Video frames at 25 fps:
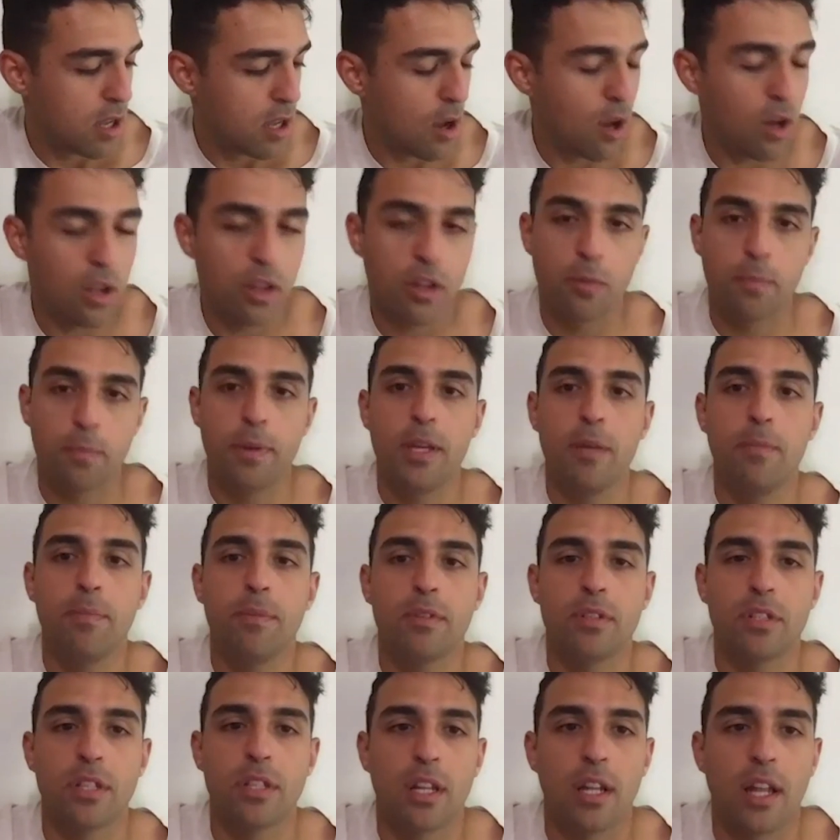other
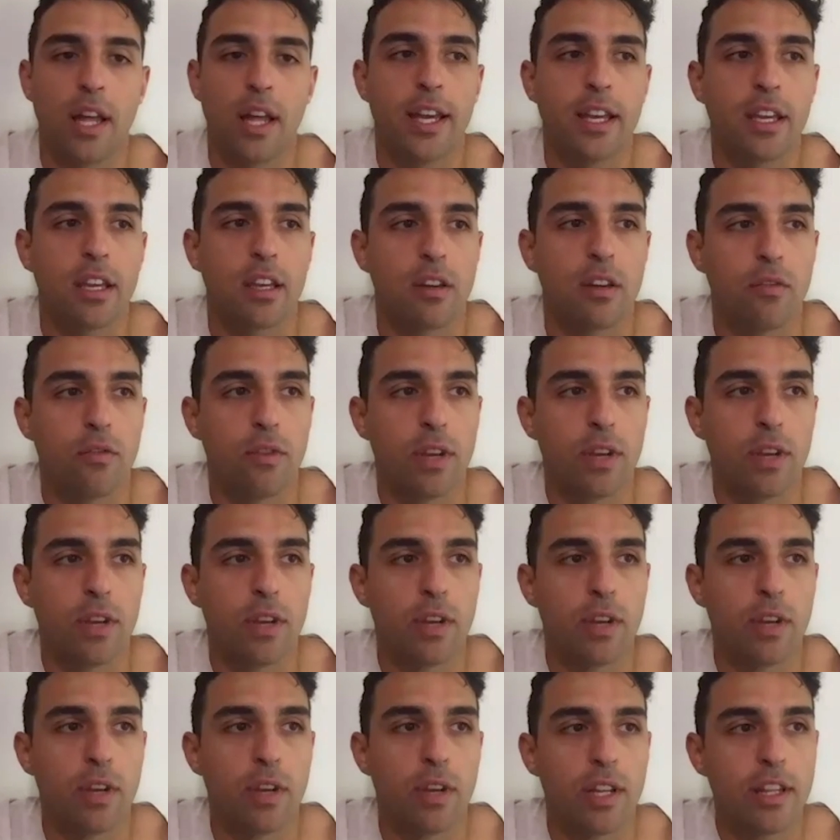people to, like, really
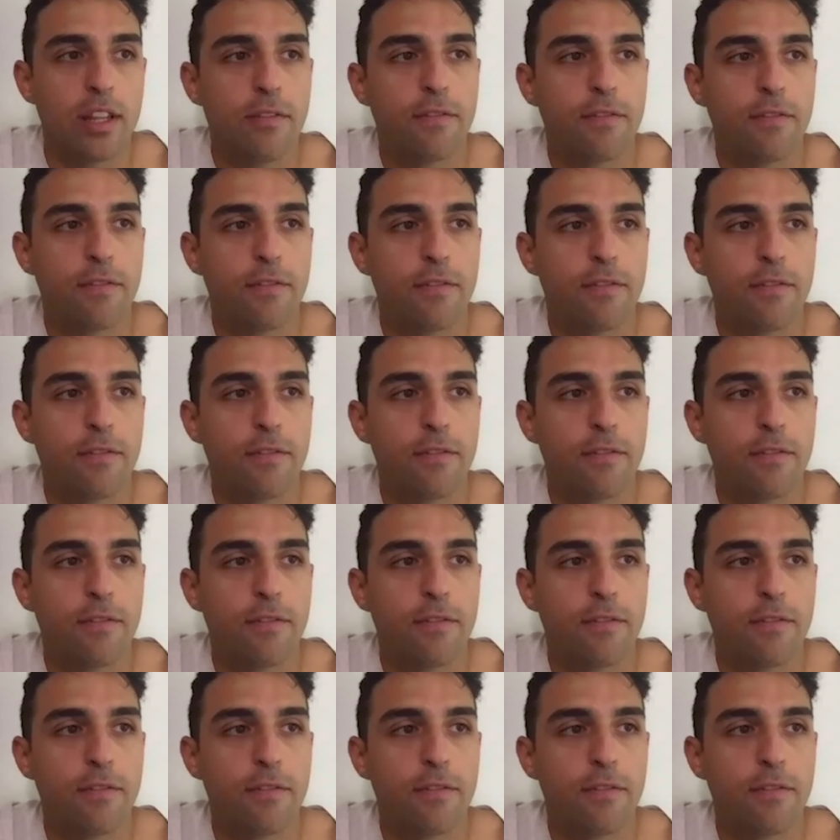find